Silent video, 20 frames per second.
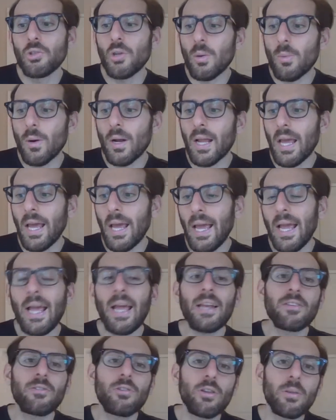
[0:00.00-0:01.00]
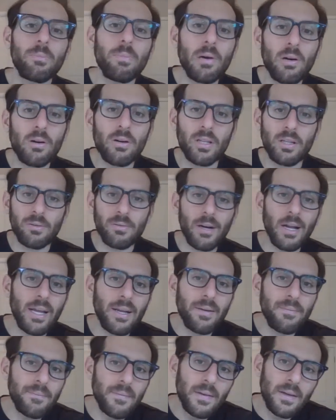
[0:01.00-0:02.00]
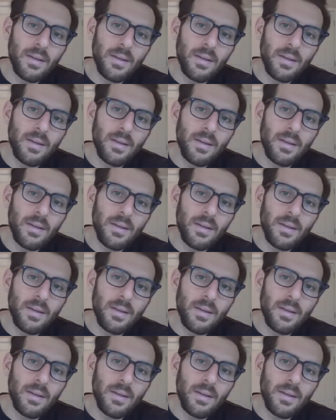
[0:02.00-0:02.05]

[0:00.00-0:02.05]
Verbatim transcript: don't want to add to the burden, right?